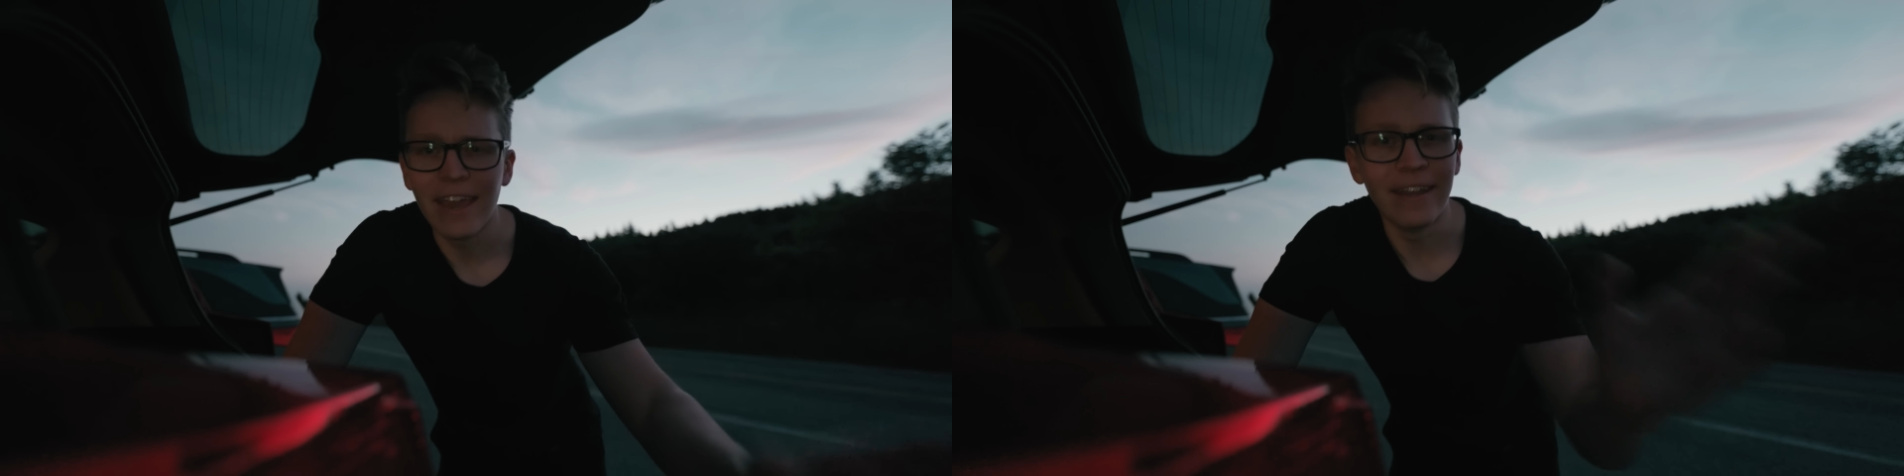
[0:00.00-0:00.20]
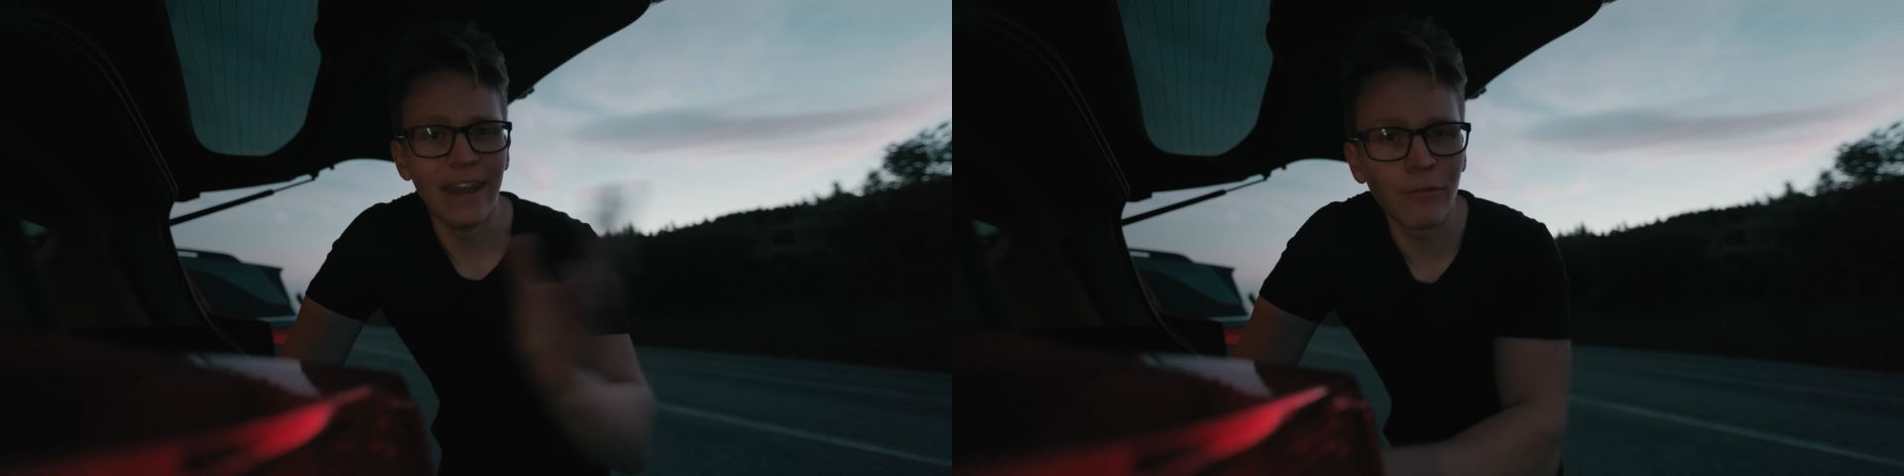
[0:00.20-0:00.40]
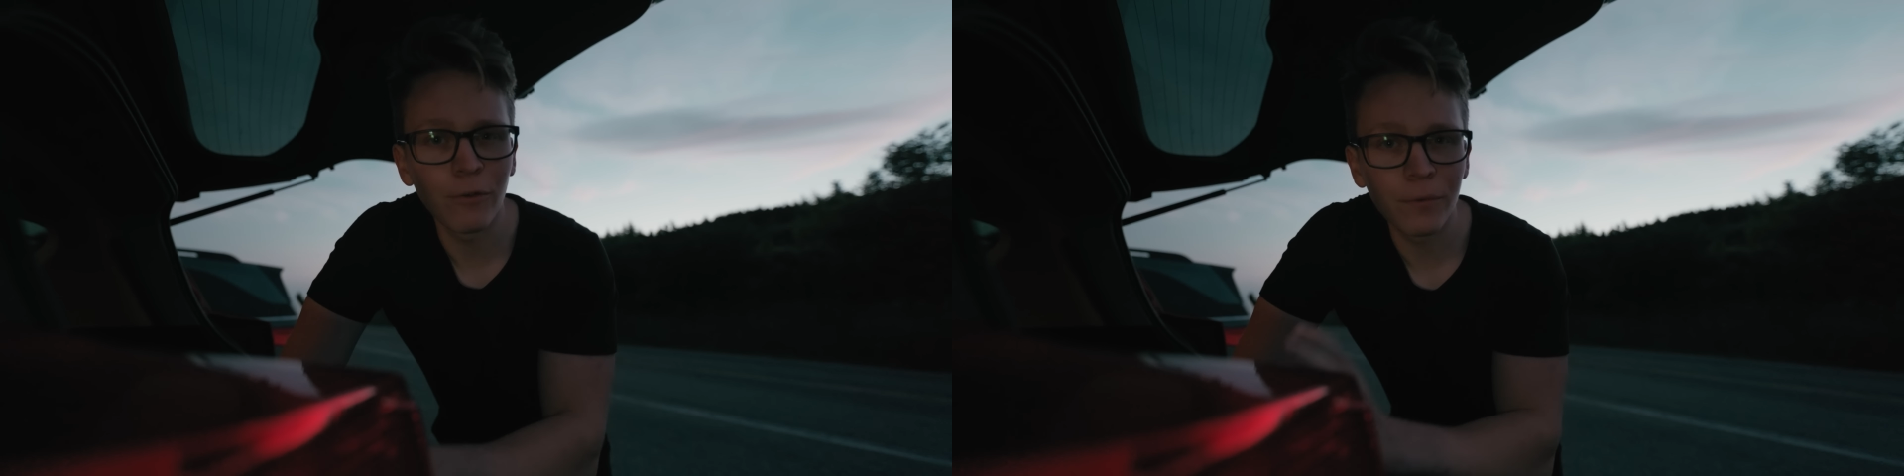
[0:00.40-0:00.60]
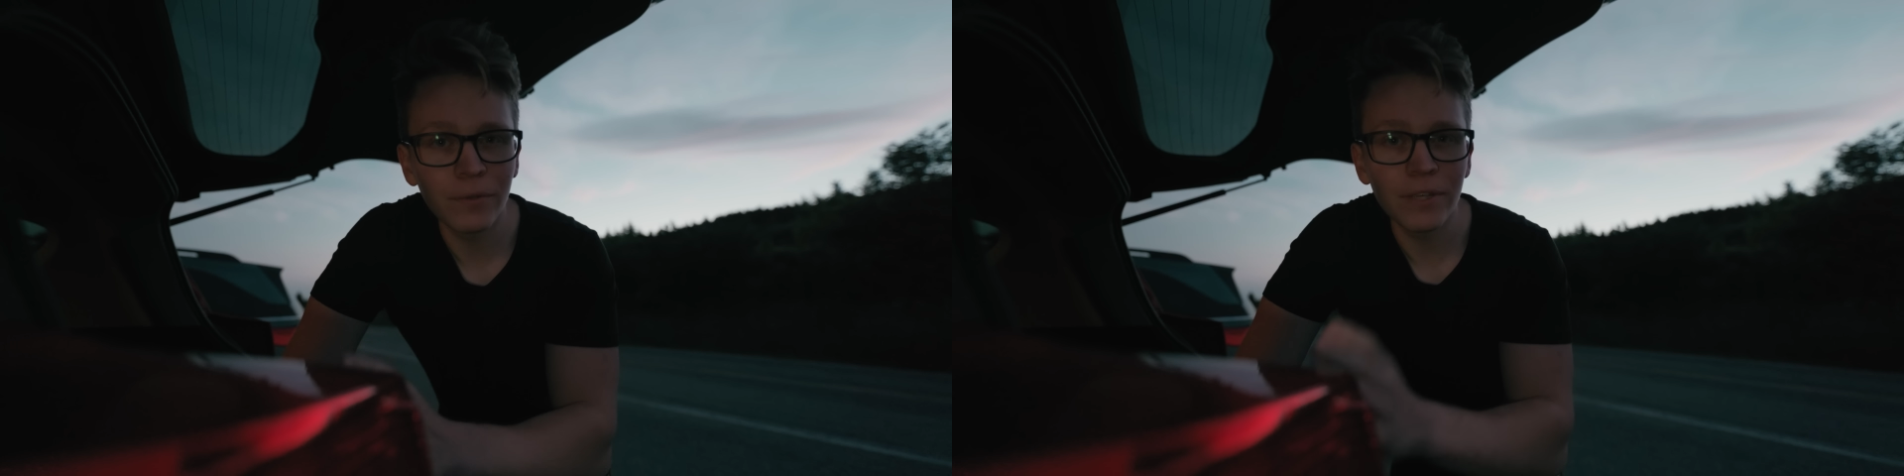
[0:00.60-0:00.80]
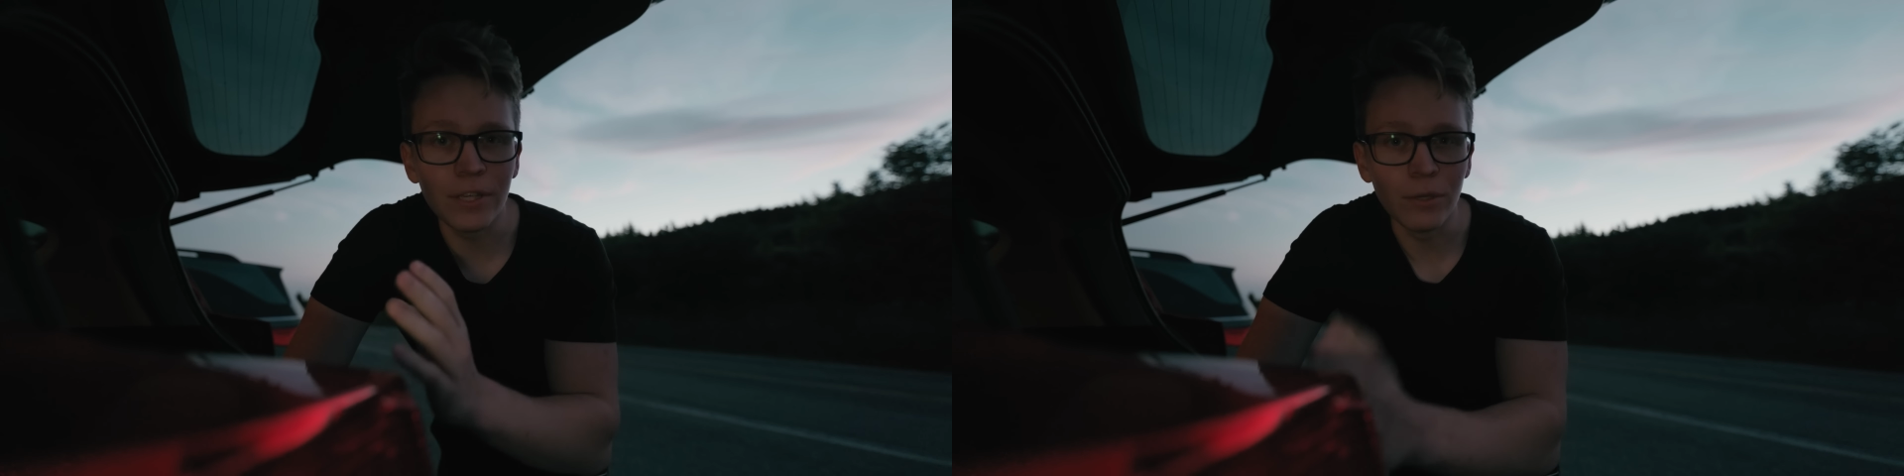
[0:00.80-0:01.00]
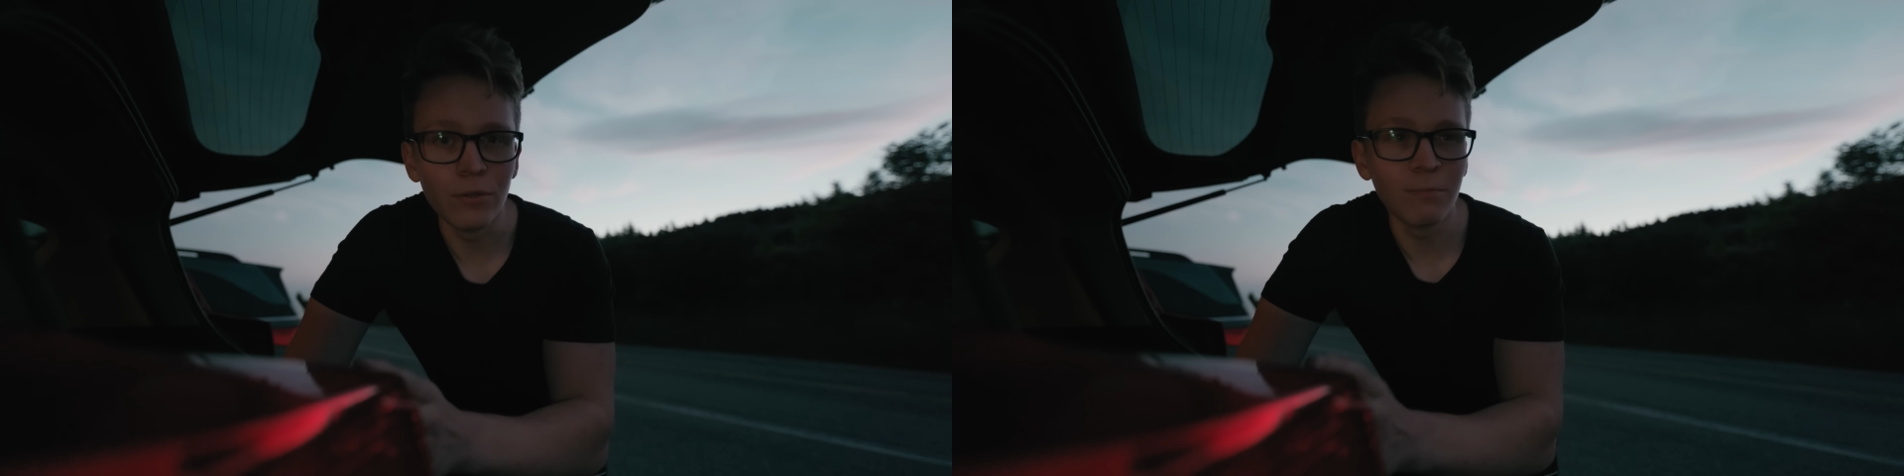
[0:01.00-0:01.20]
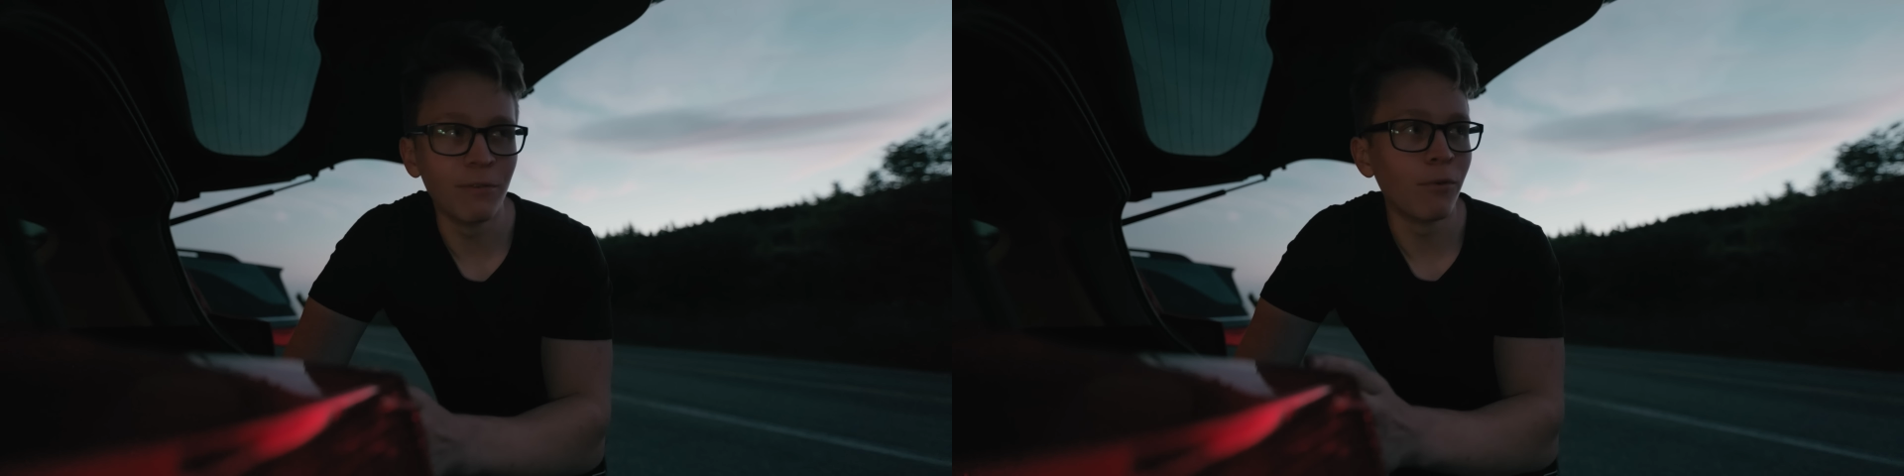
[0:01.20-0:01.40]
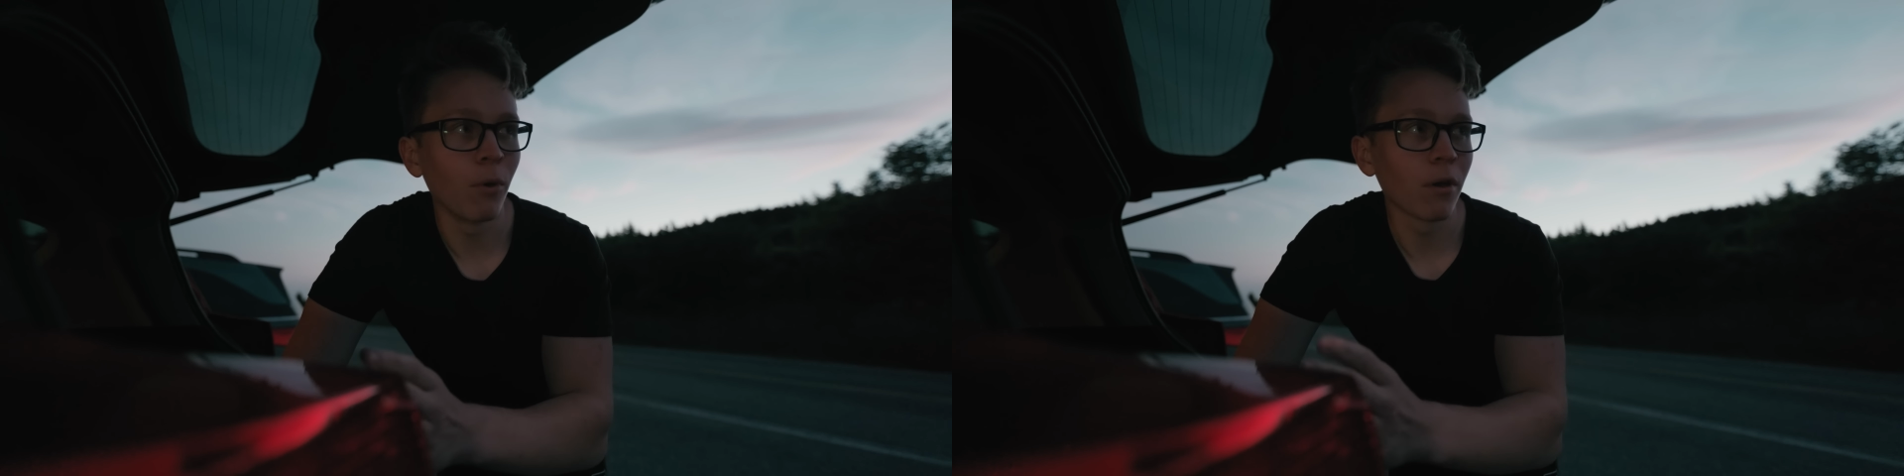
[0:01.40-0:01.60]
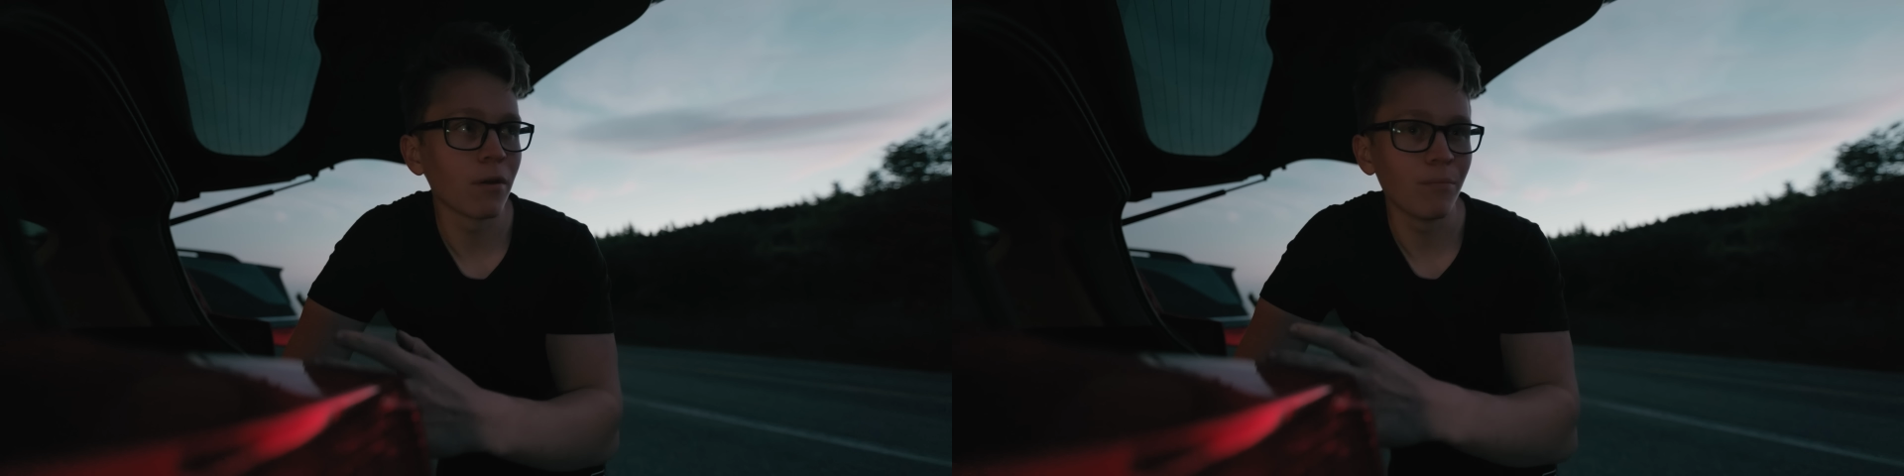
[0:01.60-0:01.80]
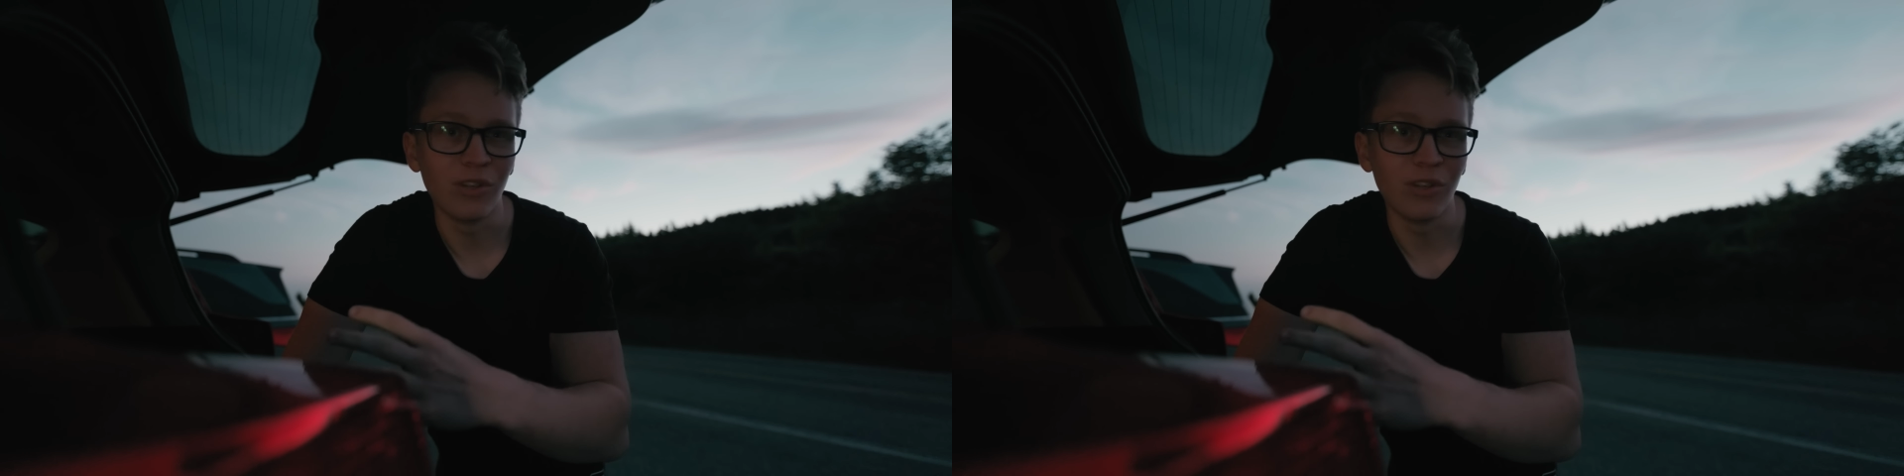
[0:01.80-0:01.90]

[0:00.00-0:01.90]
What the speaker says: never really used before,